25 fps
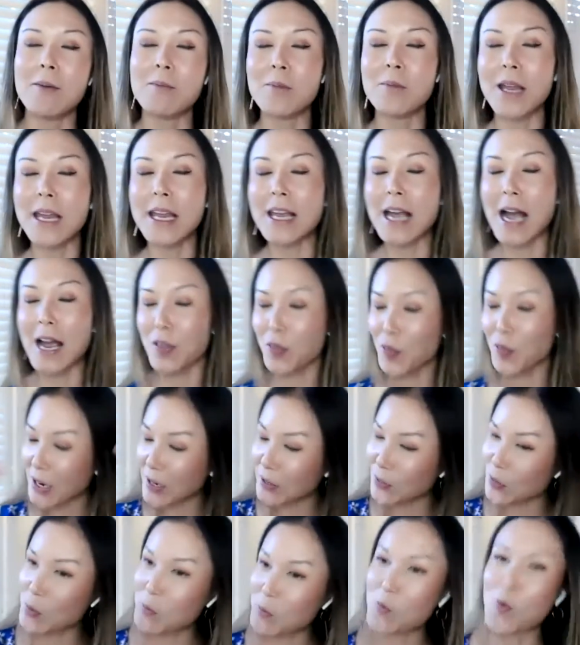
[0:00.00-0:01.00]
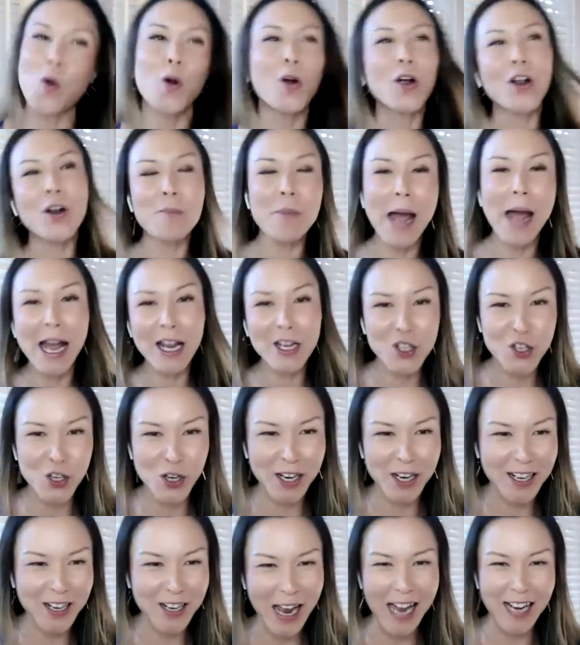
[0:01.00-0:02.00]
um, it, I think the more
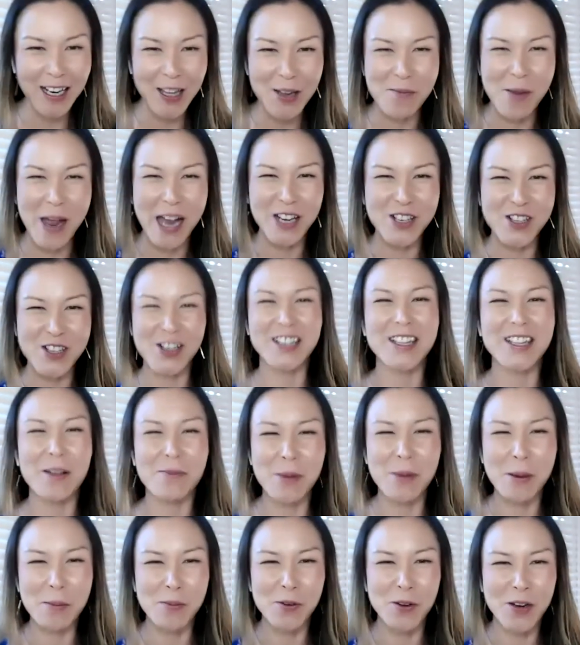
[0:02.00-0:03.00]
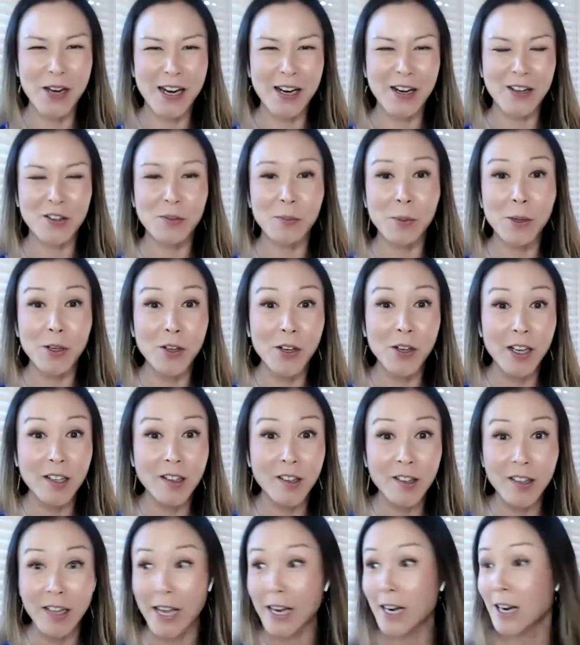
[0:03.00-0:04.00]
magic, Allea magic that people can
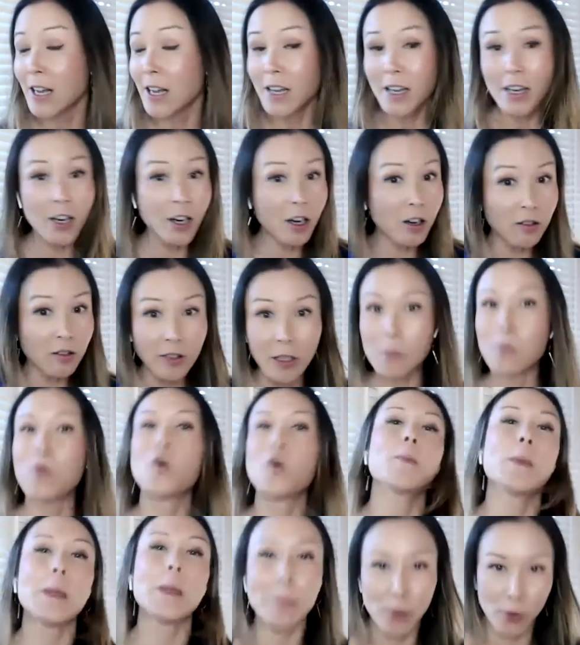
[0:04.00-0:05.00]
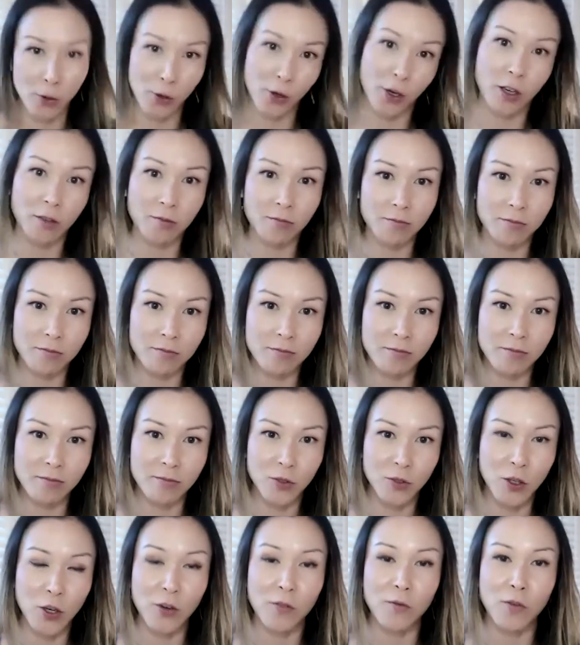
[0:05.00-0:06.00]
experience, that, you know, the more people are
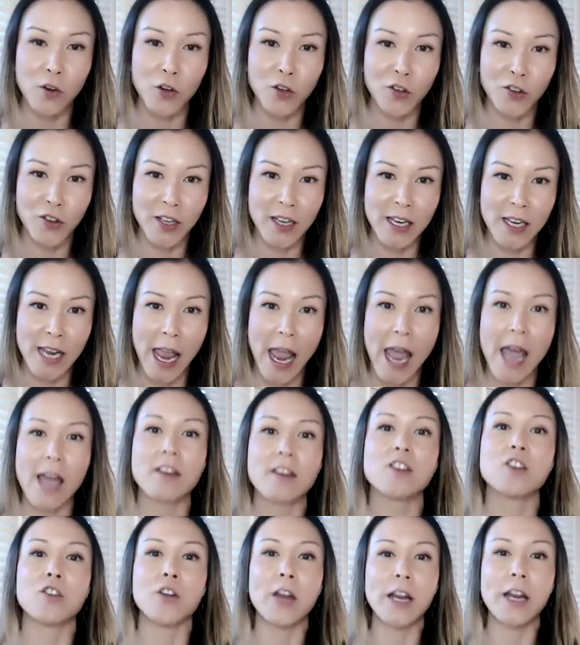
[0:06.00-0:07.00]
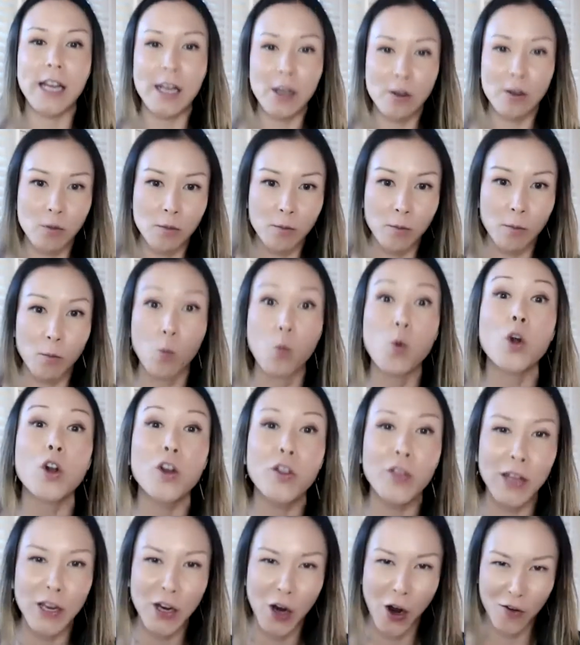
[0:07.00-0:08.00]
conversing and creating
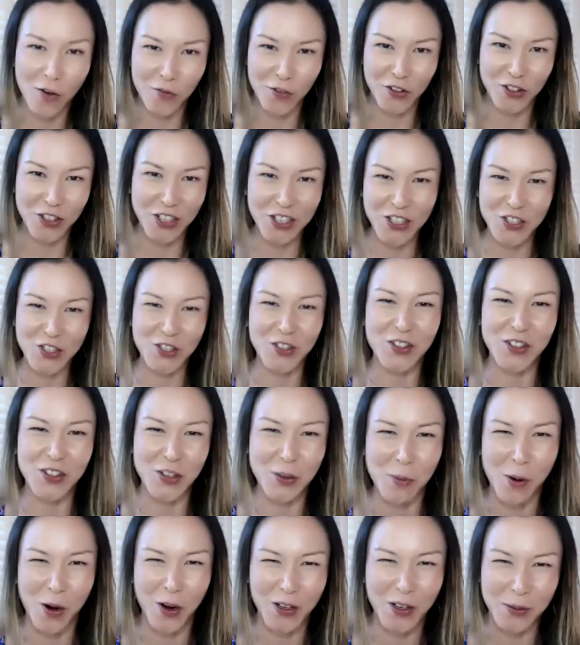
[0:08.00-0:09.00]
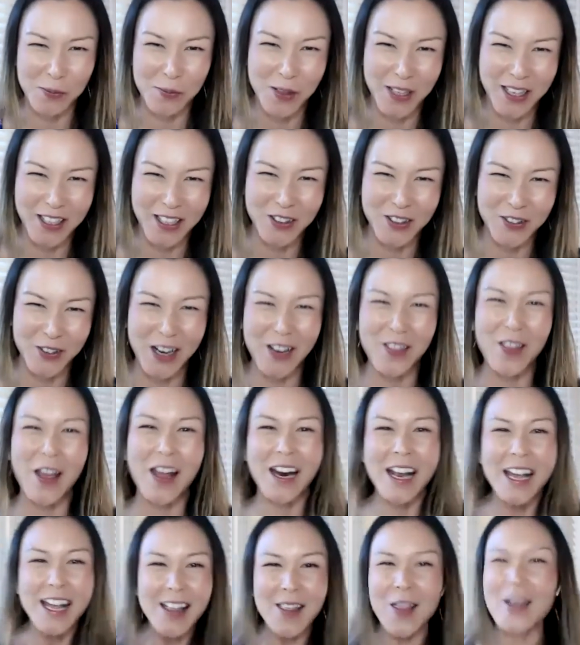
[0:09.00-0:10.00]
worthy conversations in the marketplace right
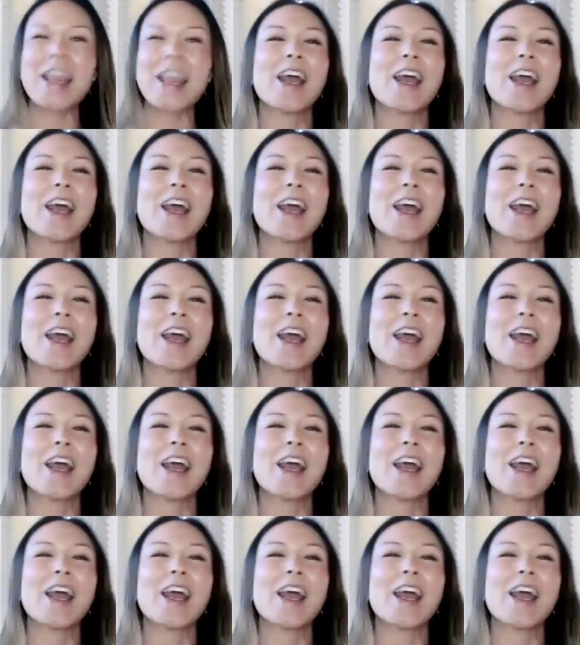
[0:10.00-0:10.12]
that